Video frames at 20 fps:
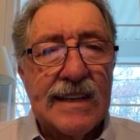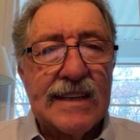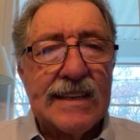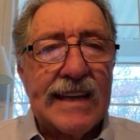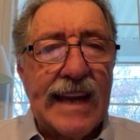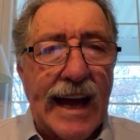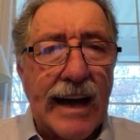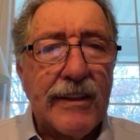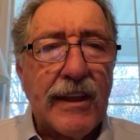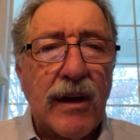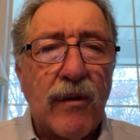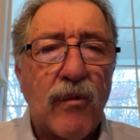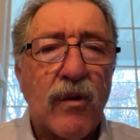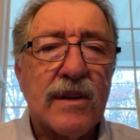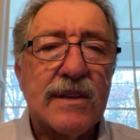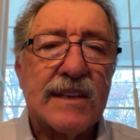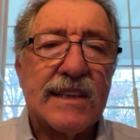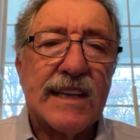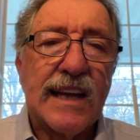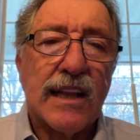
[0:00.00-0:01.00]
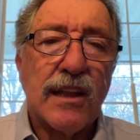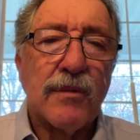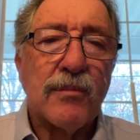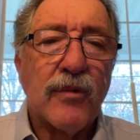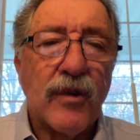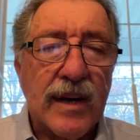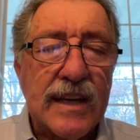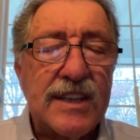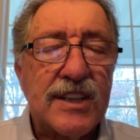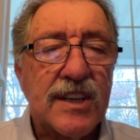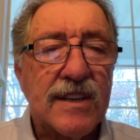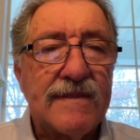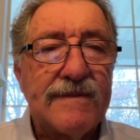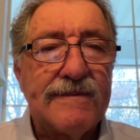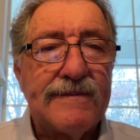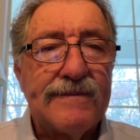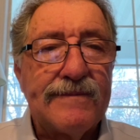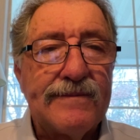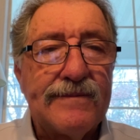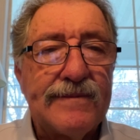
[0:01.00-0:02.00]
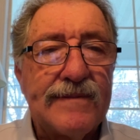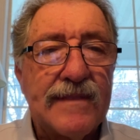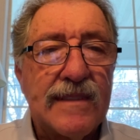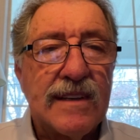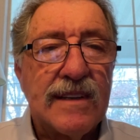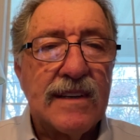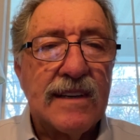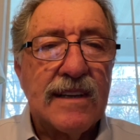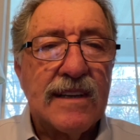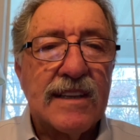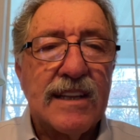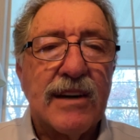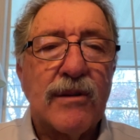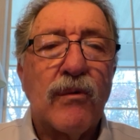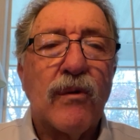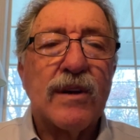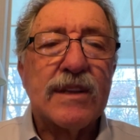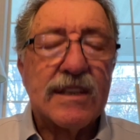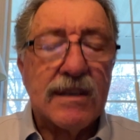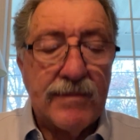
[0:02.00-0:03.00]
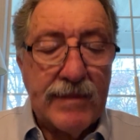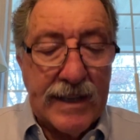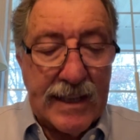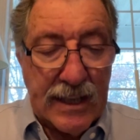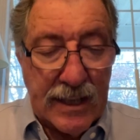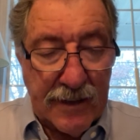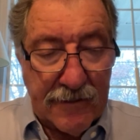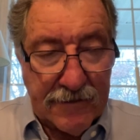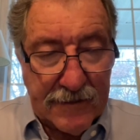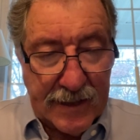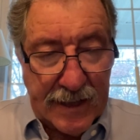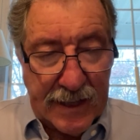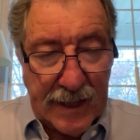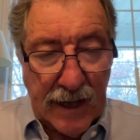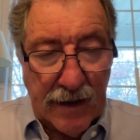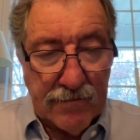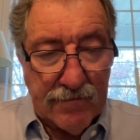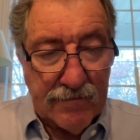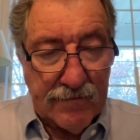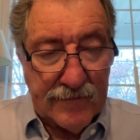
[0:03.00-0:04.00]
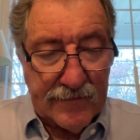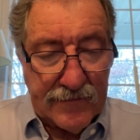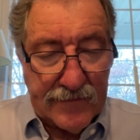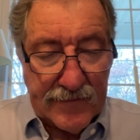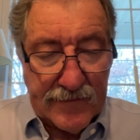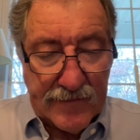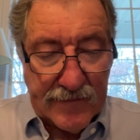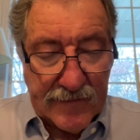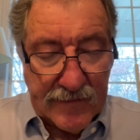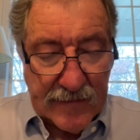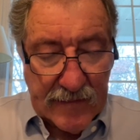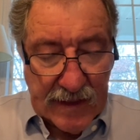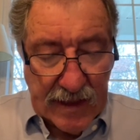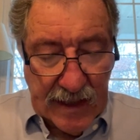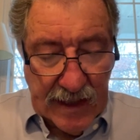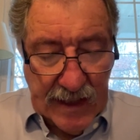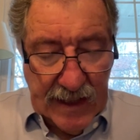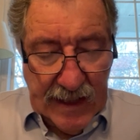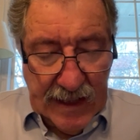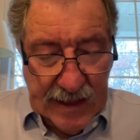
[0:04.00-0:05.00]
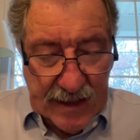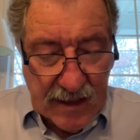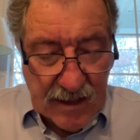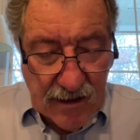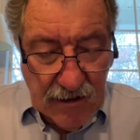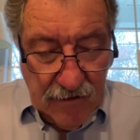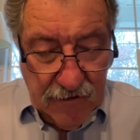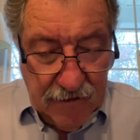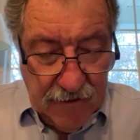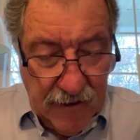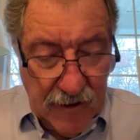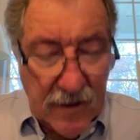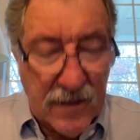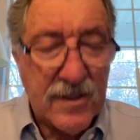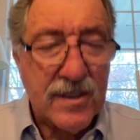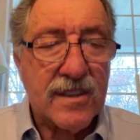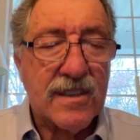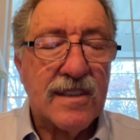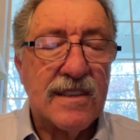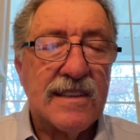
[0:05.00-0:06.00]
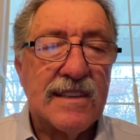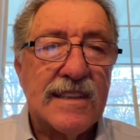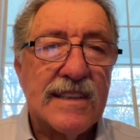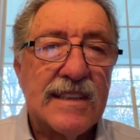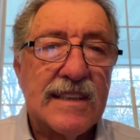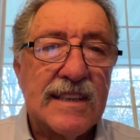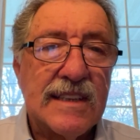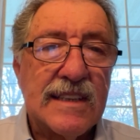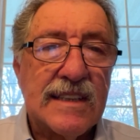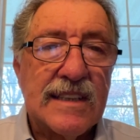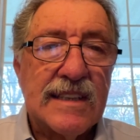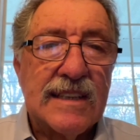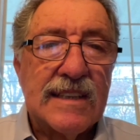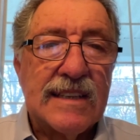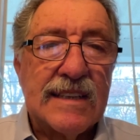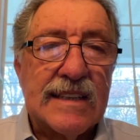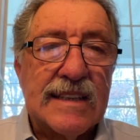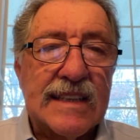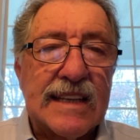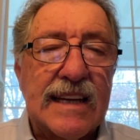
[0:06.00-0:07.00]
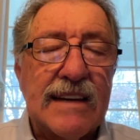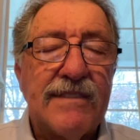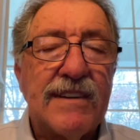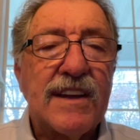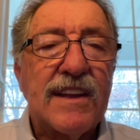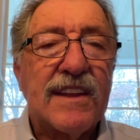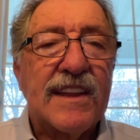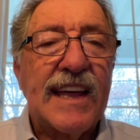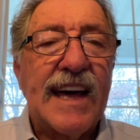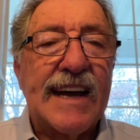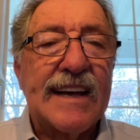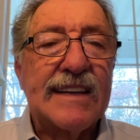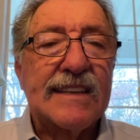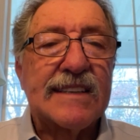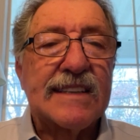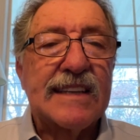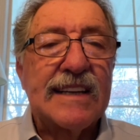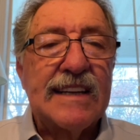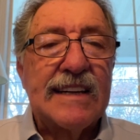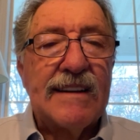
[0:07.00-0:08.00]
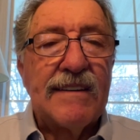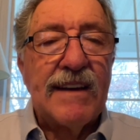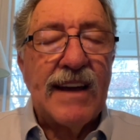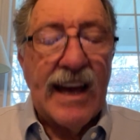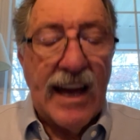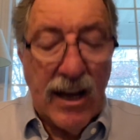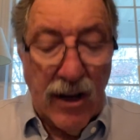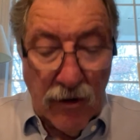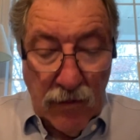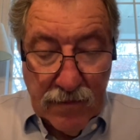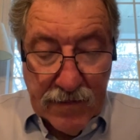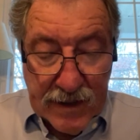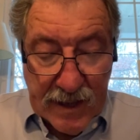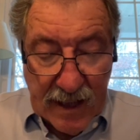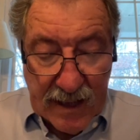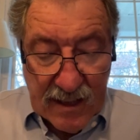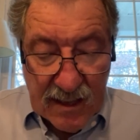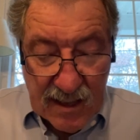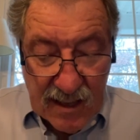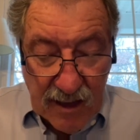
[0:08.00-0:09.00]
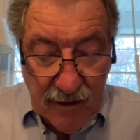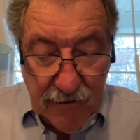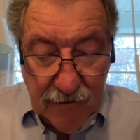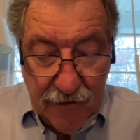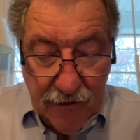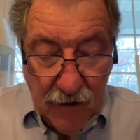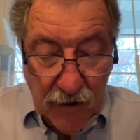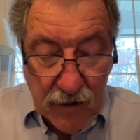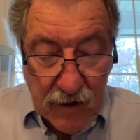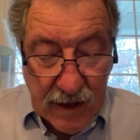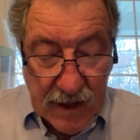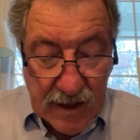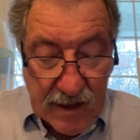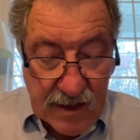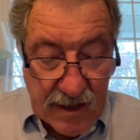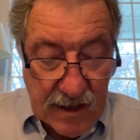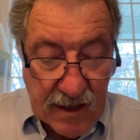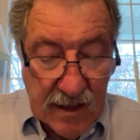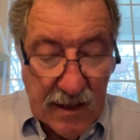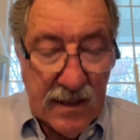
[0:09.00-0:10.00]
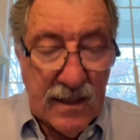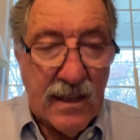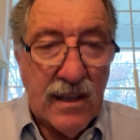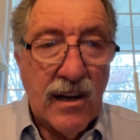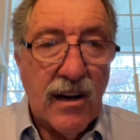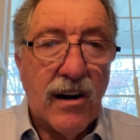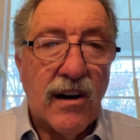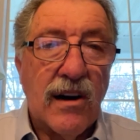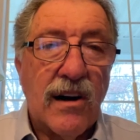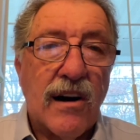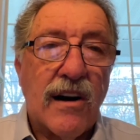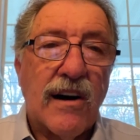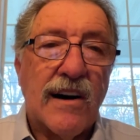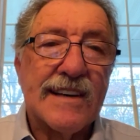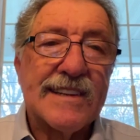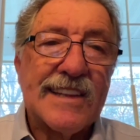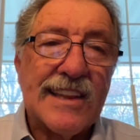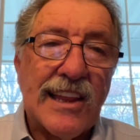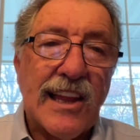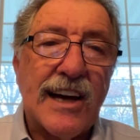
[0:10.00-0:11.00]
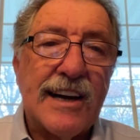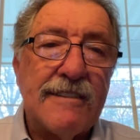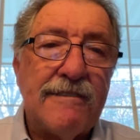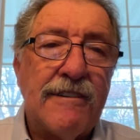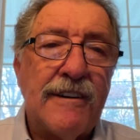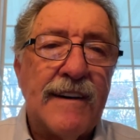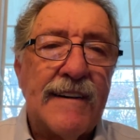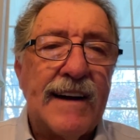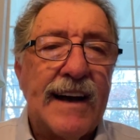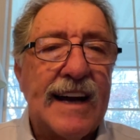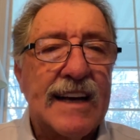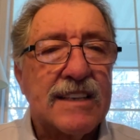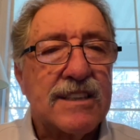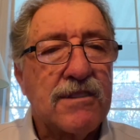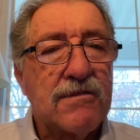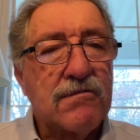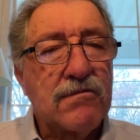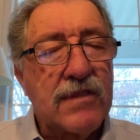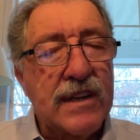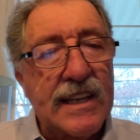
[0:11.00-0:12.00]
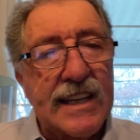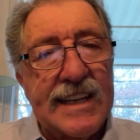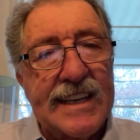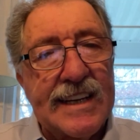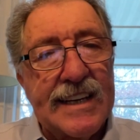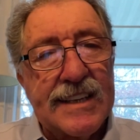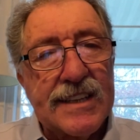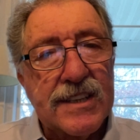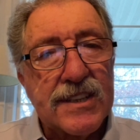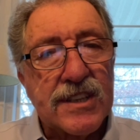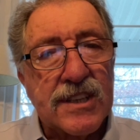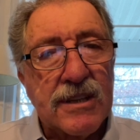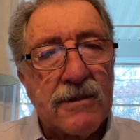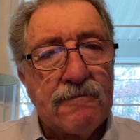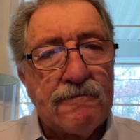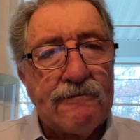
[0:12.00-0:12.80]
Now they want celebration. They want to be lifted up. And so first, giving thanks helps us to focus on life as it really is.